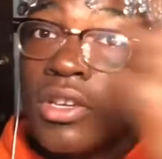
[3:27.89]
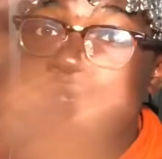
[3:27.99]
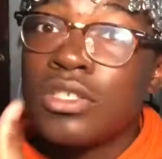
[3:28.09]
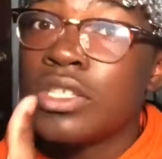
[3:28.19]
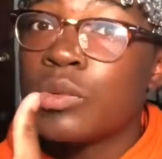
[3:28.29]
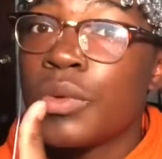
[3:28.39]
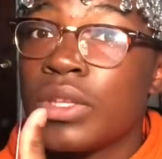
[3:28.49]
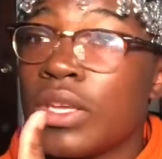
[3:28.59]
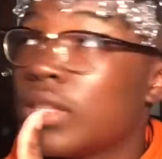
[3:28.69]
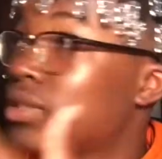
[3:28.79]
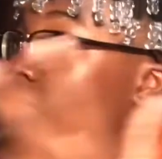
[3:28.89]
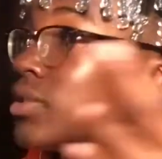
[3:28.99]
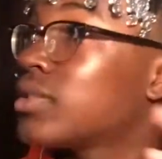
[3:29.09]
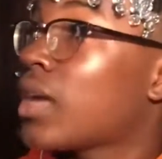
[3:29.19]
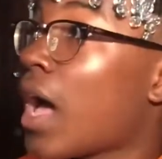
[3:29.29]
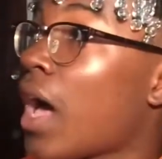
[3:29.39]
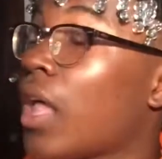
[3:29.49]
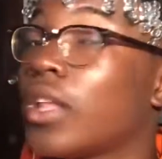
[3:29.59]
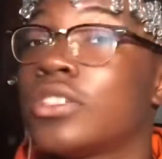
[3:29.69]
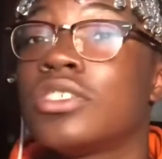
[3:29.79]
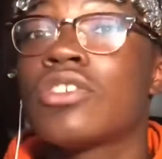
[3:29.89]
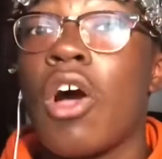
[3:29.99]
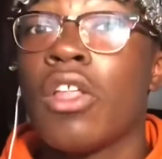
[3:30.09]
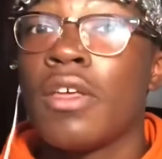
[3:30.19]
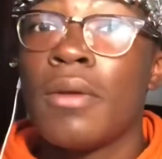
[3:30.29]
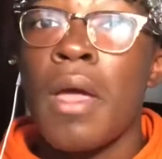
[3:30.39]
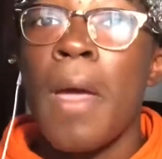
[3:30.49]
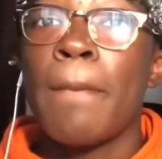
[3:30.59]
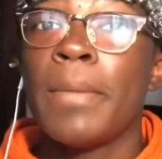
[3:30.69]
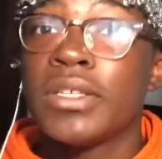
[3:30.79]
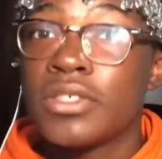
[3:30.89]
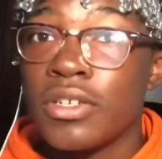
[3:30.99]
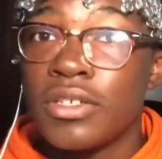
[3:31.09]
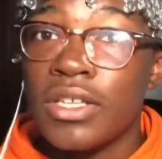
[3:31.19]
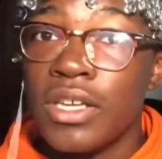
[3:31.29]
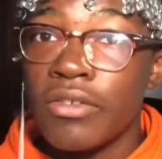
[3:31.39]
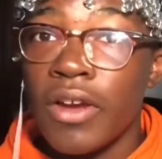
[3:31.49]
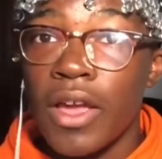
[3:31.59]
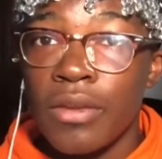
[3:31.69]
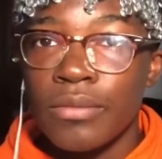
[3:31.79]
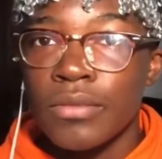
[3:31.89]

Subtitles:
Just with this guy, let's just call him Mr. D, right?